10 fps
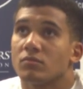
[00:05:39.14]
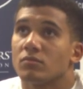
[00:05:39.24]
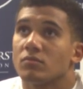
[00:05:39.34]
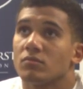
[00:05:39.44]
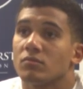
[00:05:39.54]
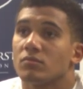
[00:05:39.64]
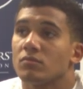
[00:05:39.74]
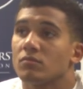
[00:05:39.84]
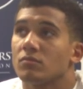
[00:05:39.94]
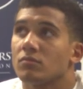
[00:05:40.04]

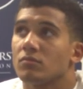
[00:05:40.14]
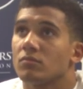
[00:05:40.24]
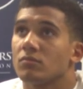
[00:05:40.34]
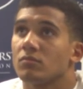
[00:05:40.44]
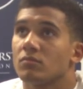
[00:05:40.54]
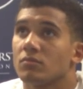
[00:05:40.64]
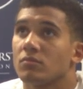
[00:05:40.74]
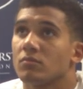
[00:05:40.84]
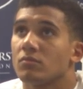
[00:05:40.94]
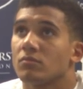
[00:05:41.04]

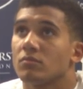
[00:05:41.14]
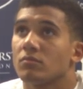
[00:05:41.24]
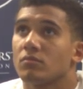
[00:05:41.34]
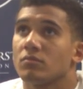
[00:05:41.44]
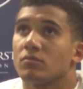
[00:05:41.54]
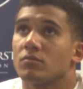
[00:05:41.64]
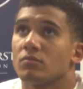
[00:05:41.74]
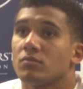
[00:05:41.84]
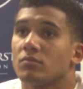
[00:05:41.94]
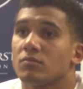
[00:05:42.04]

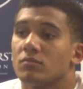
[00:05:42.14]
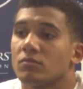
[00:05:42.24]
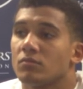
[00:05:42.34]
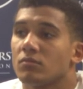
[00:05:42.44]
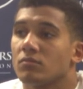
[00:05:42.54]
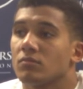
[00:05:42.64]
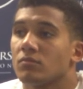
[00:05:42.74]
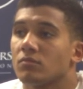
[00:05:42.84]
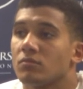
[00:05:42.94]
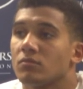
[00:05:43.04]

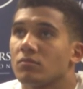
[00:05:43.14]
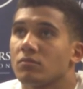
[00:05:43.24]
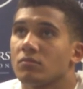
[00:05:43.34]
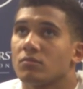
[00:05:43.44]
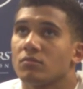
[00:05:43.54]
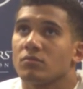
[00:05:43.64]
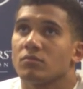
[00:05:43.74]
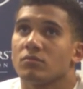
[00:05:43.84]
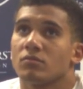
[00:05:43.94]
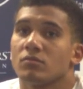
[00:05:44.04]

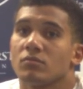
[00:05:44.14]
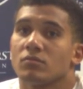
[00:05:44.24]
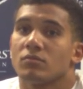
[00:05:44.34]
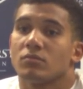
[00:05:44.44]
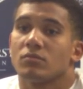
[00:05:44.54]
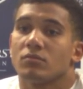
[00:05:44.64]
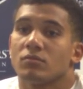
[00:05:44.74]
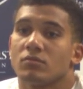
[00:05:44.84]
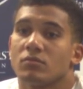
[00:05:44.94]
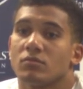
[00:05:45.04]

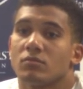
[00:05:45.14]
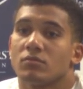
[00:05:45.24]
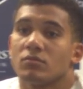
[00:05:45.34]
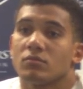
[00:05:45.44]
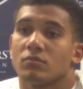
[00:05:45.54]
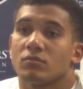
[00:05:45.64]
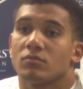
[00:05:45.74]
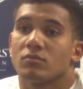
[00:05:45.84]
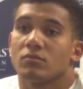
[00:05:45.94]
(not speaking)